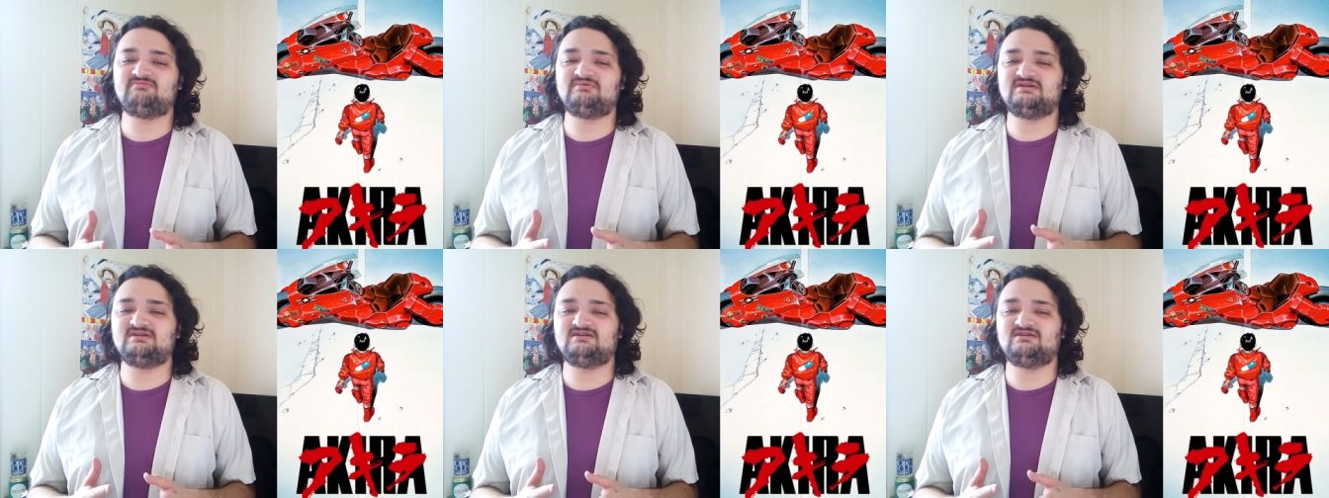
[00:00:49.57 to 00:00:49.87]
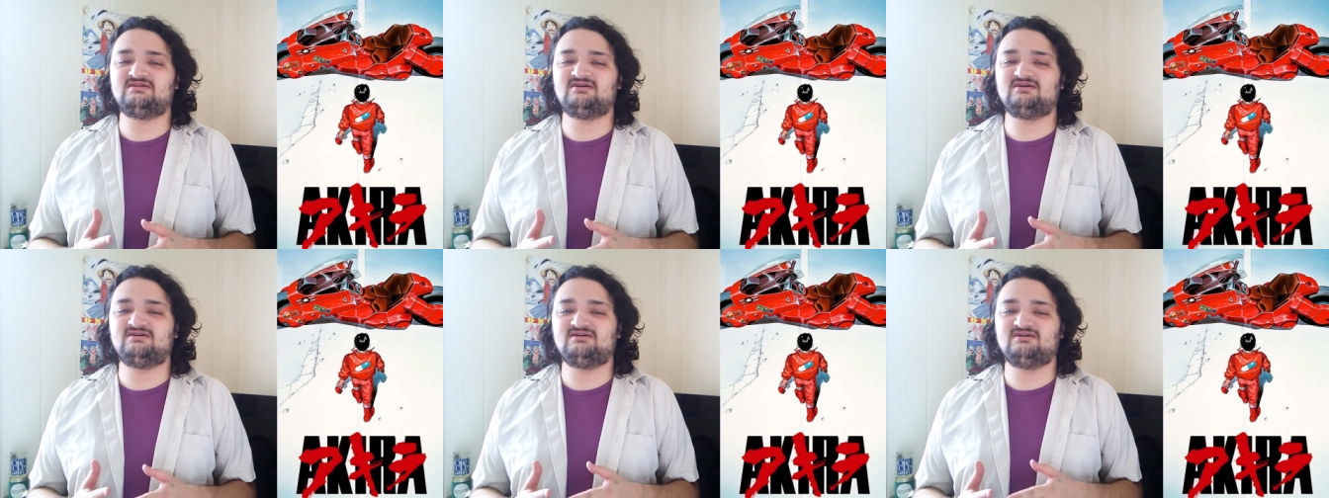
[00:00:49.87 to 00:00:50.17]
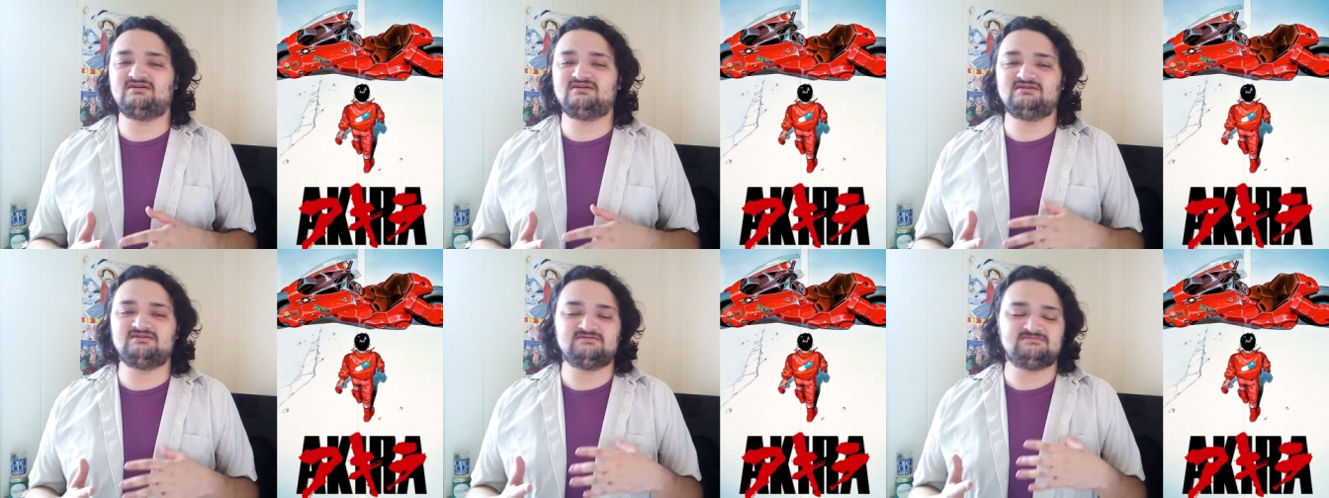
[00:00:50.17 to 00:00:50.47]
been
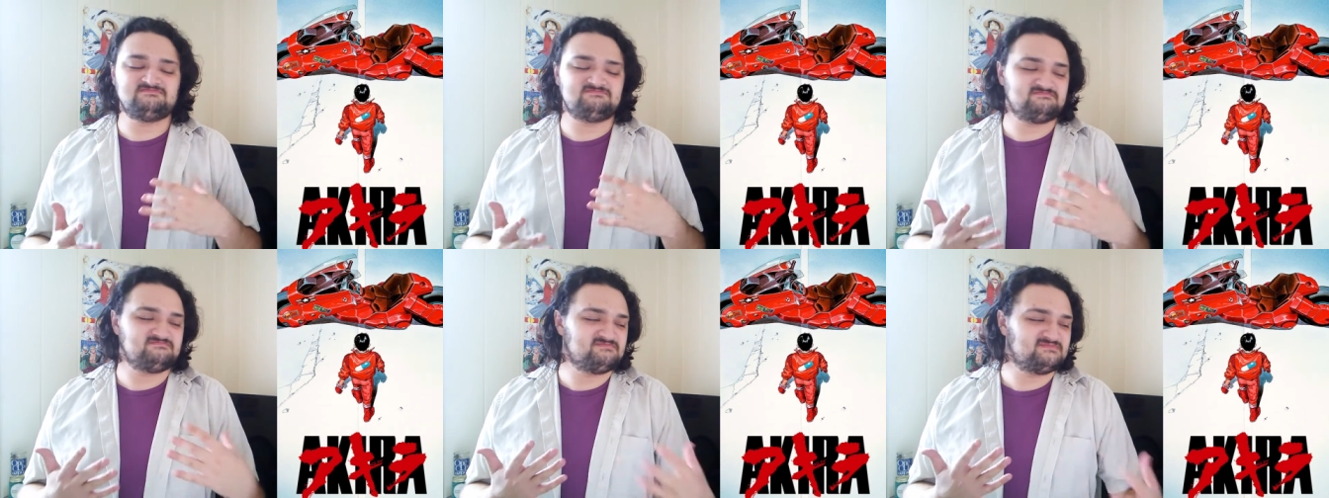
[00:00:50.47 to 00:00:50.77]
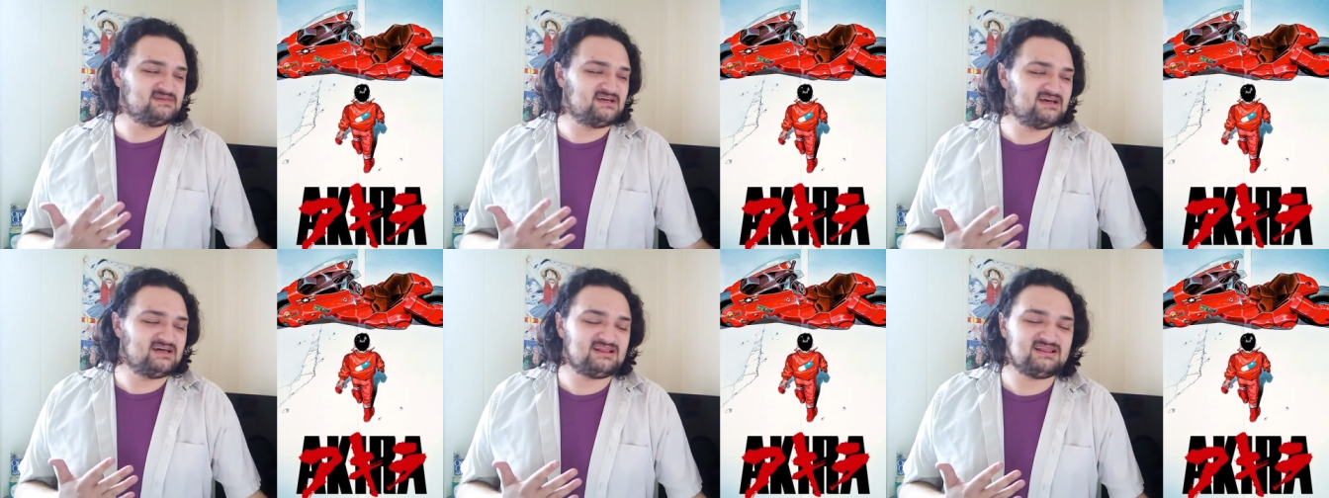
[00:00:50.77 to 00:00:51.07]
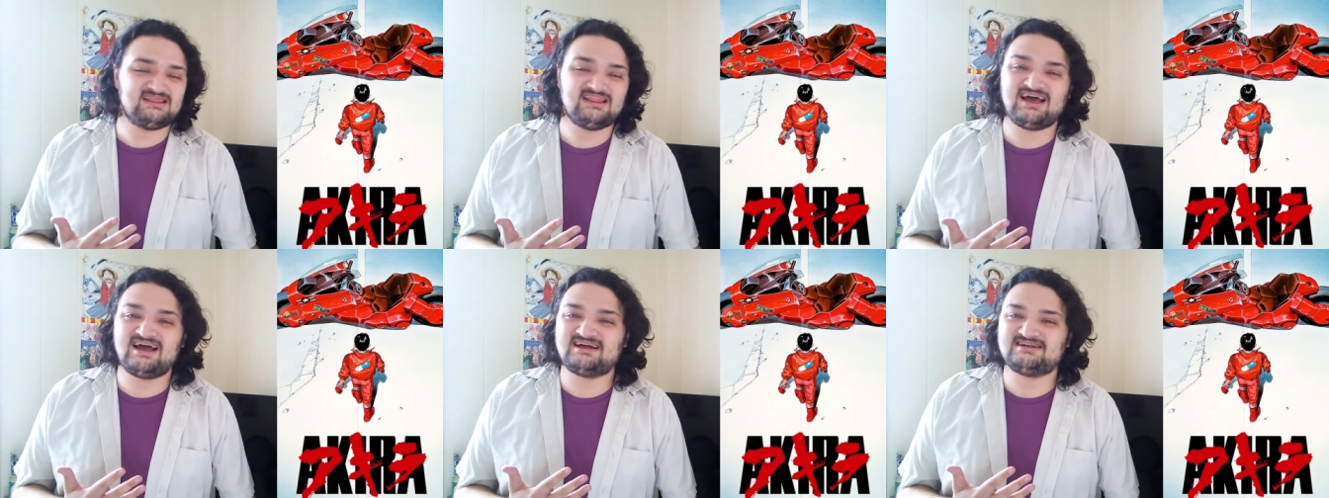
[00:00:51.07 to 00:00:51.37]
done
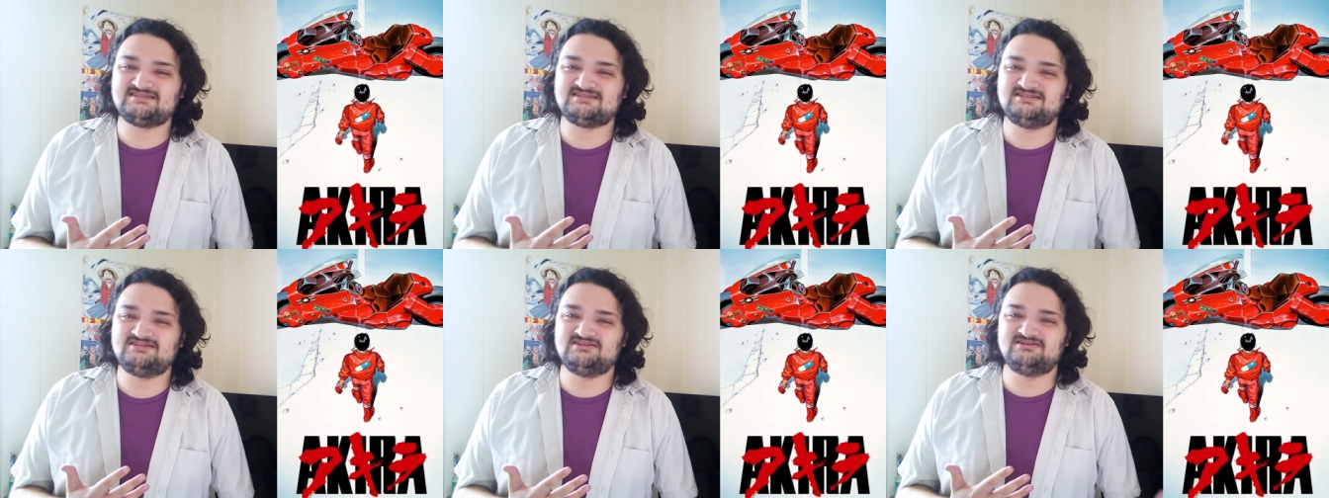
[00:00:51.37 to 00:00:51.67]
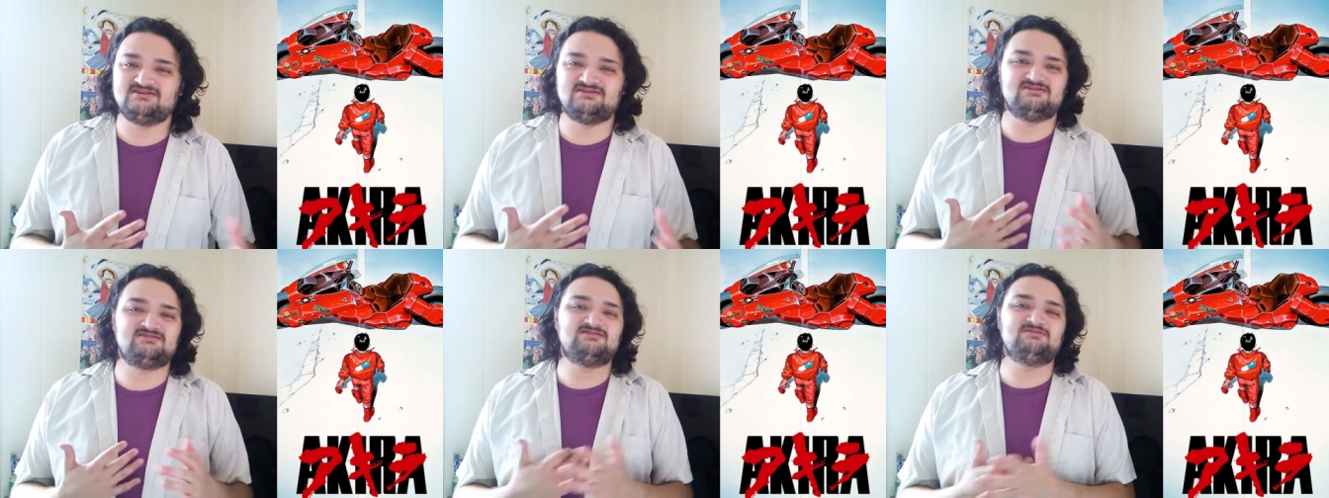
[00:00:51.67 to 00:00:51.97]
last year.